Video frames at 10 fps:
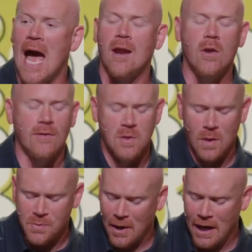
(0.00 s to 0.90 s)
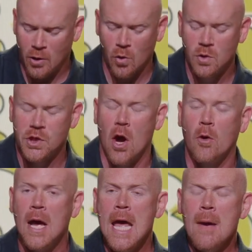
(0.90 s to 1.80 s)
I don't know if someone's playing a cruel
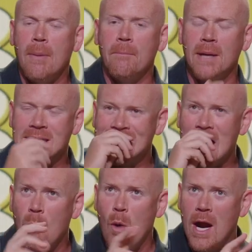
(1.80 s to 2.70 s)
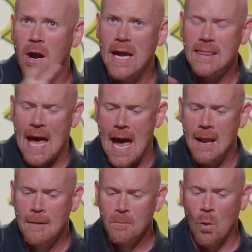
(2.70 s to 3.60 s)
joke, but, but somewhere in that,